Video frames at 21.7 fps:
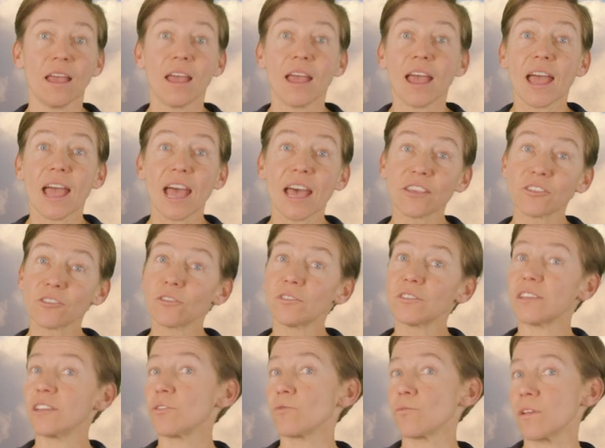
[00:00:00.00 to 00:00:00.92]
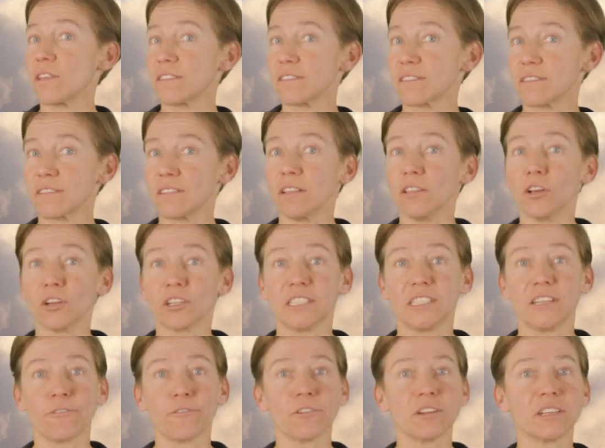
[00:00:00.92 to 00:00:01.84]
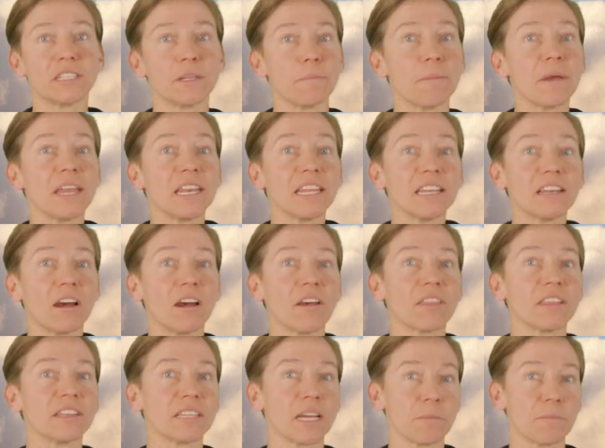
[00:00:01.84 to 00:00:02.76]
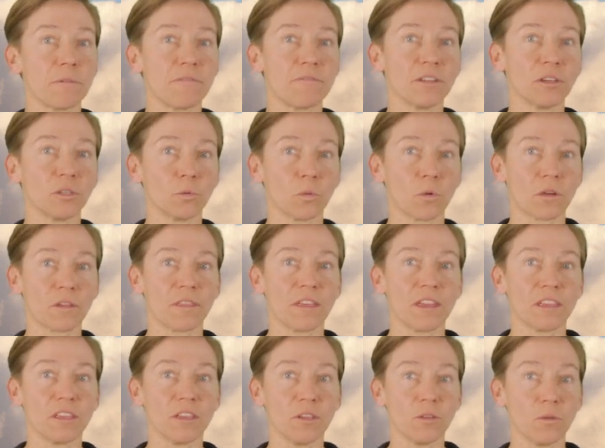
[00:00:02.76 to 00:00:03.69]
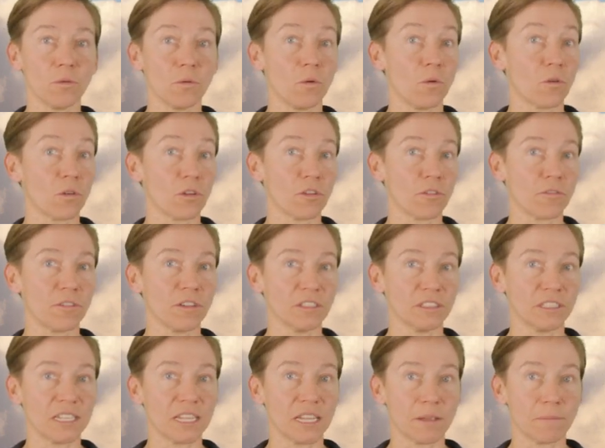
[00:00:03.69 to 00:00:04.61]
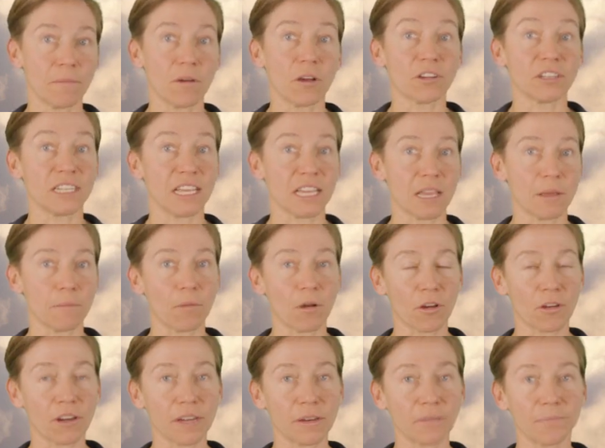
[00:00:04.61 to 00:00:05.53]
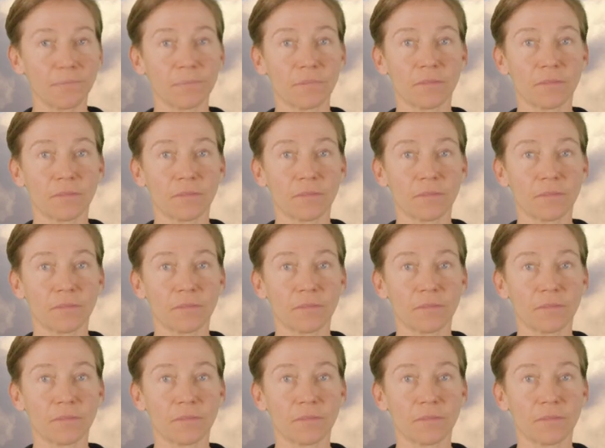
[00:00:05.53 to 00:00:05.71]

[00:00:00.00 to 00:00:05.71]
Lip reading: Hazards and risks look different depending on the type of field work that you or your field team are taking part in.